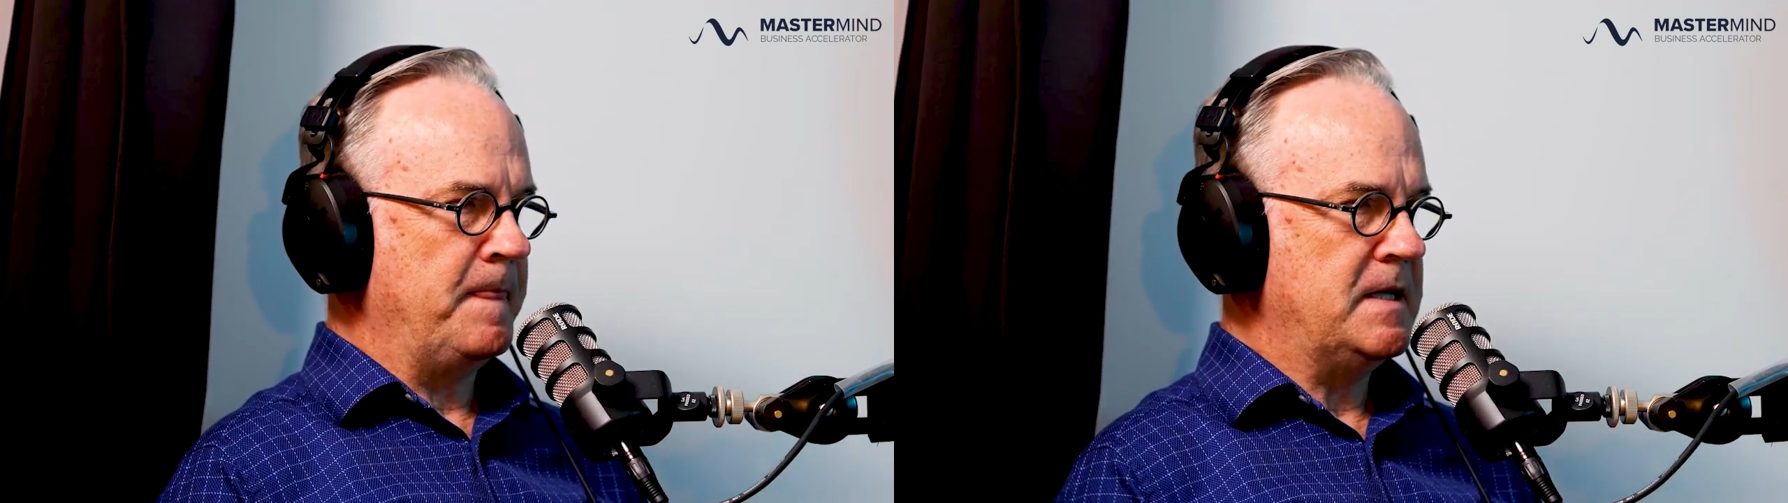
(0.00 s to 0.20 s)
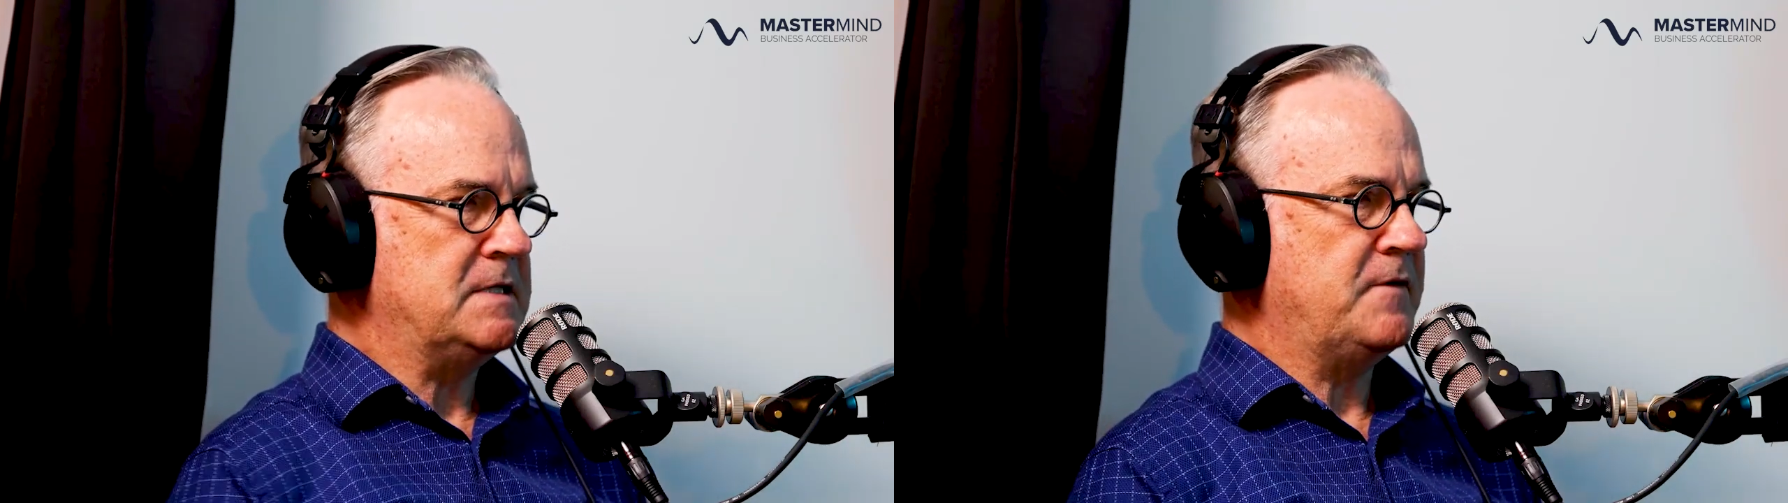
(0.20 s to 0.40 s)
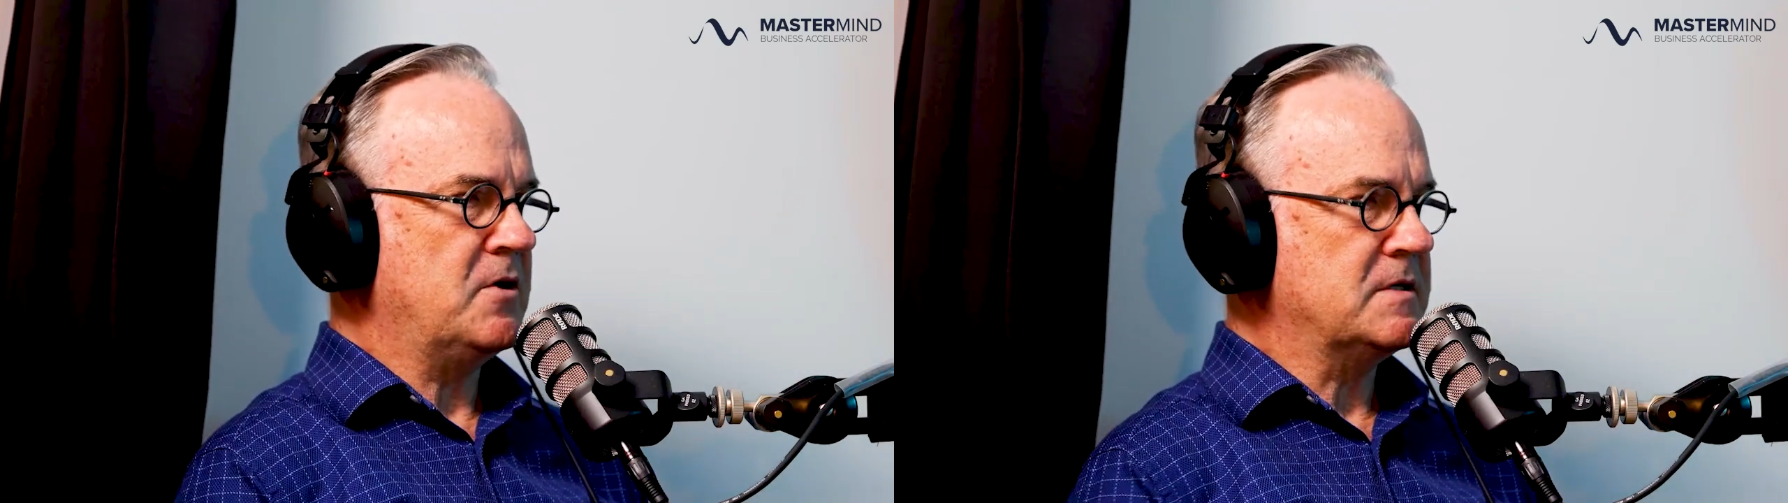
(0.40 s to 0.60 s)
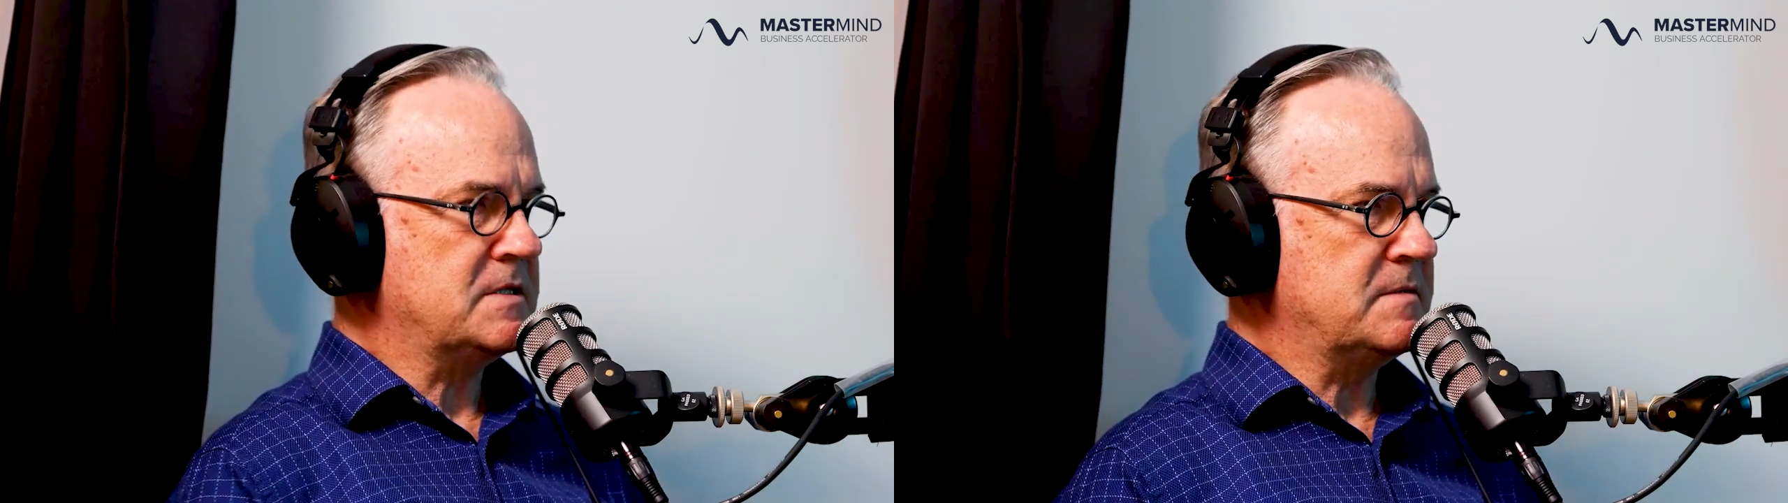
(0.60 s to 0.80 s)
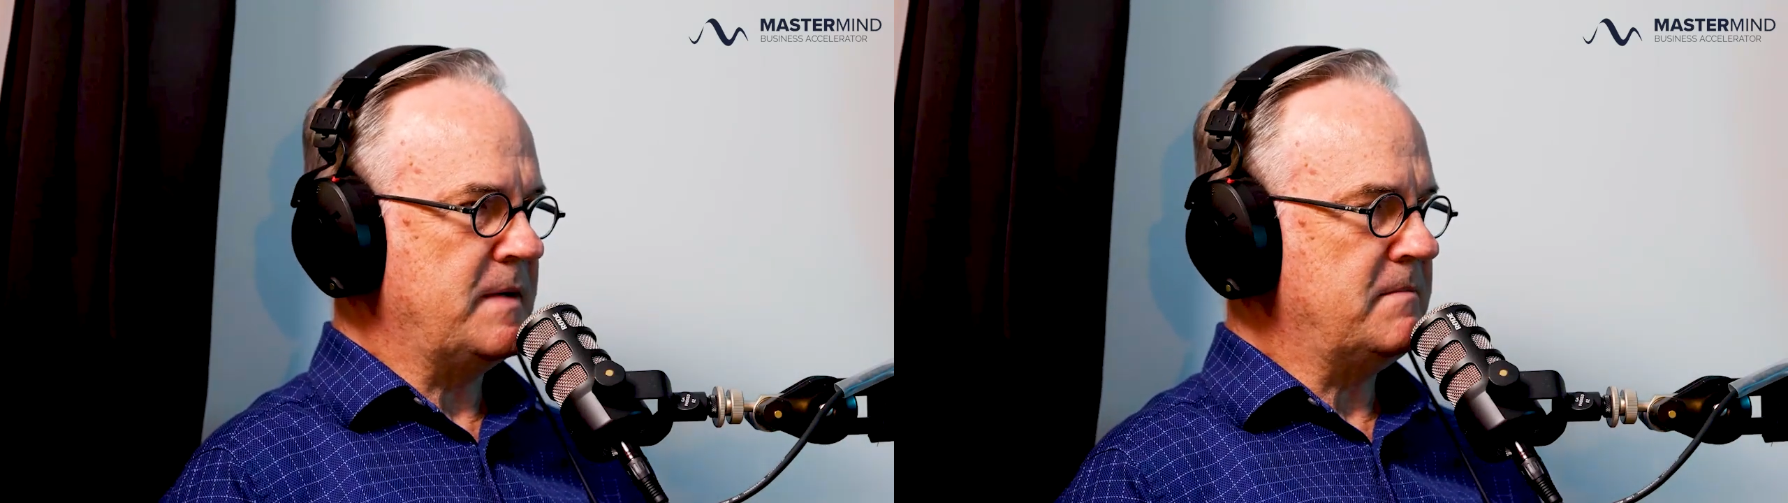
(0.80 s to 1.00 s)
his focus
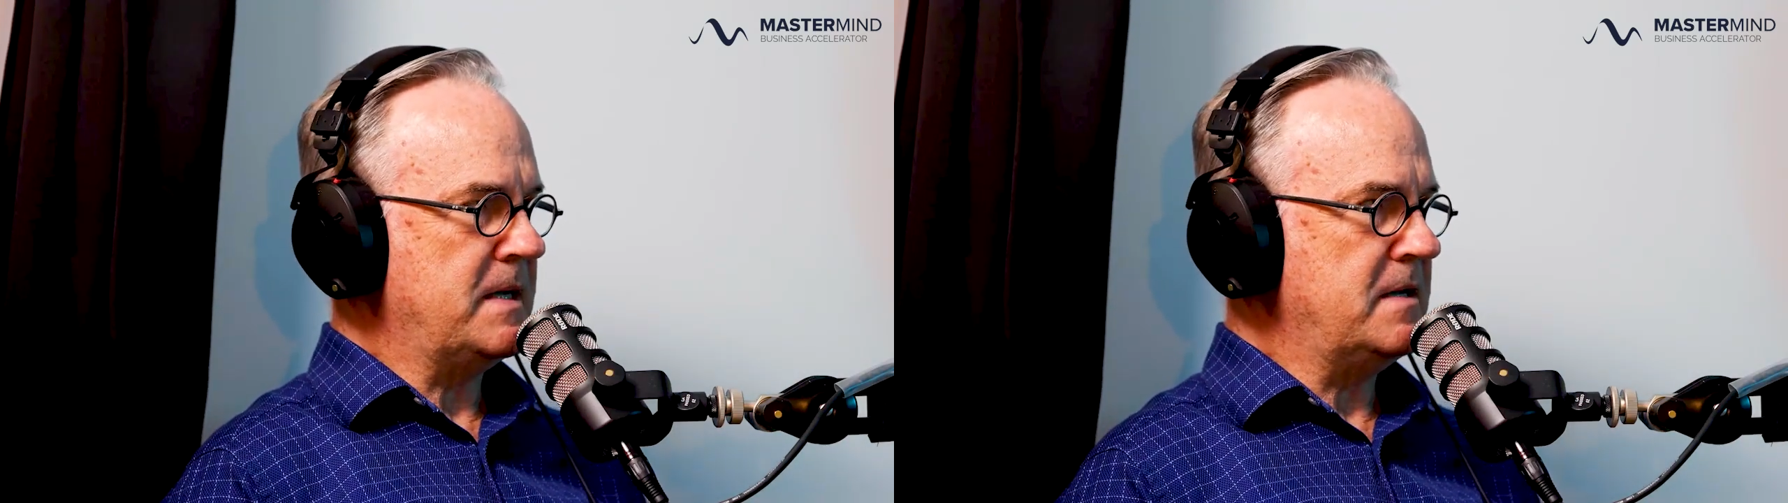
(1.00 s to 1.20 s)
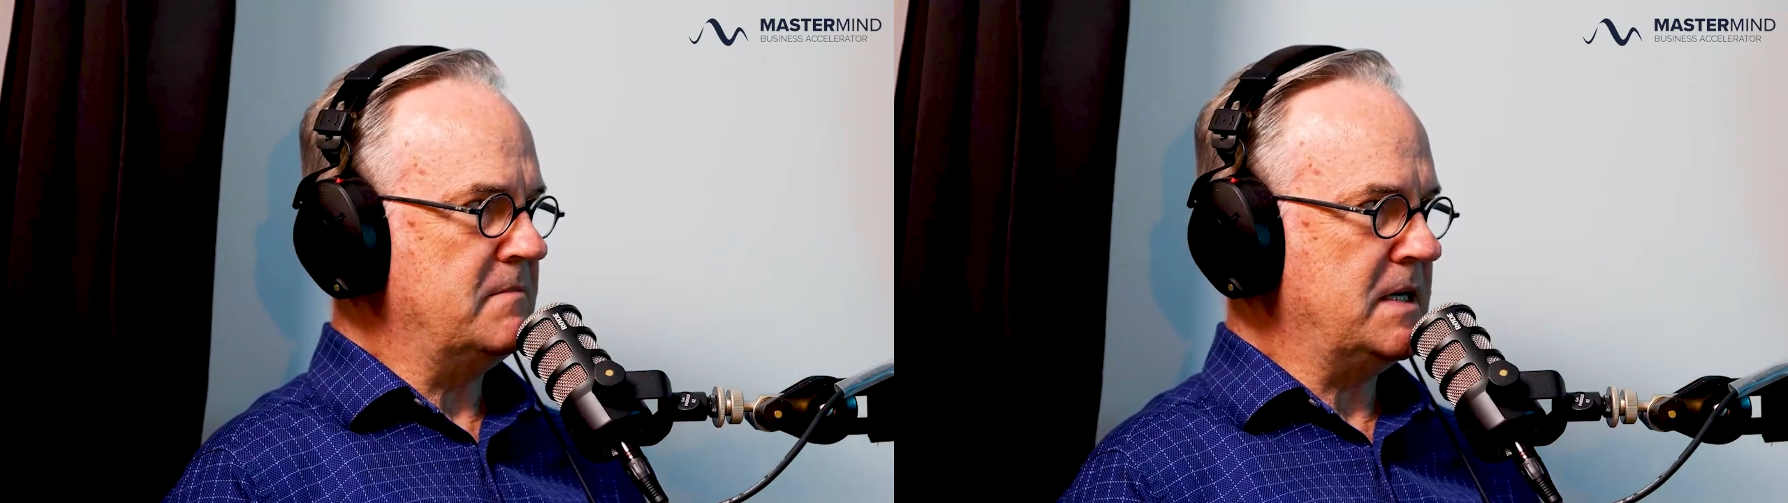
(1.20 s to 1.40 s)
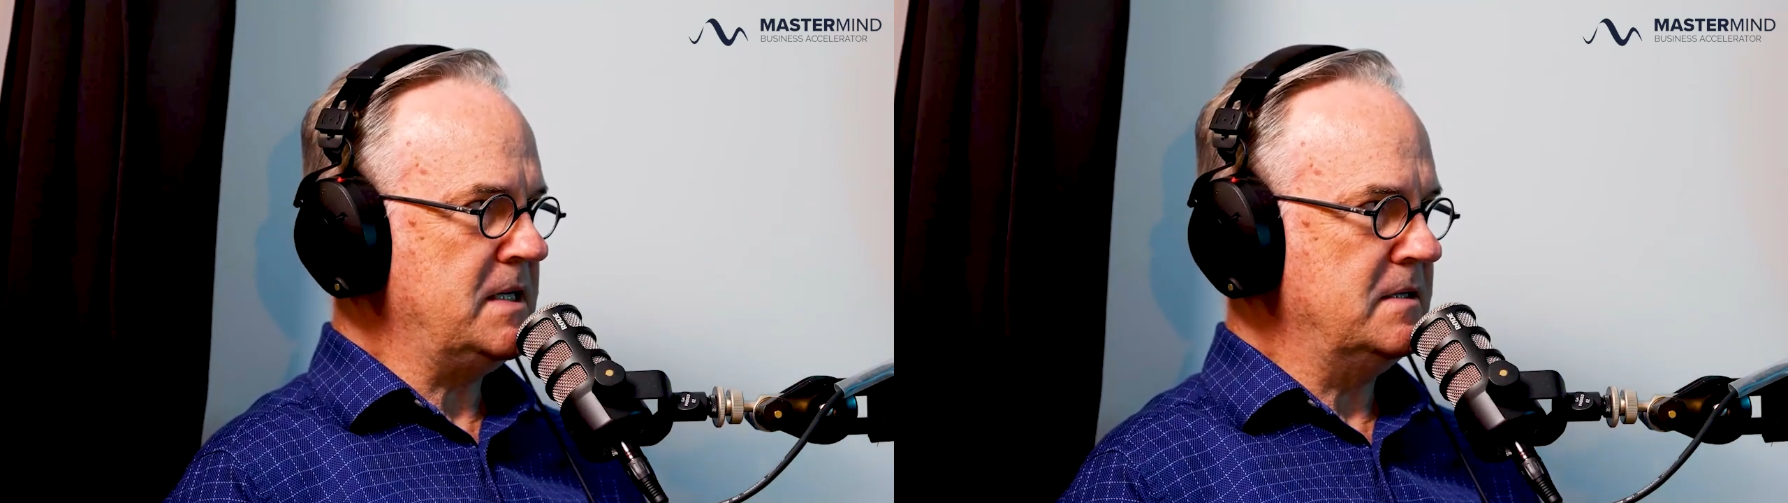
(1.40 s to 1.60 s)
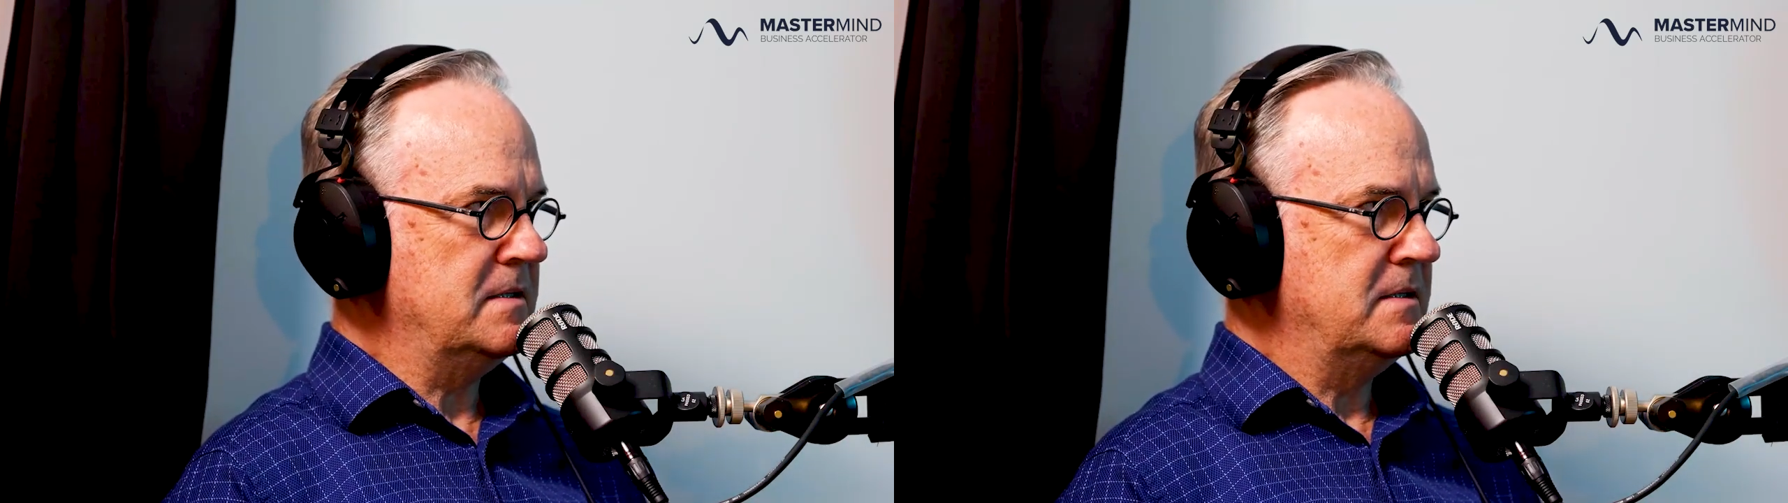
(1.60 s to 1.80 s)
is about making money.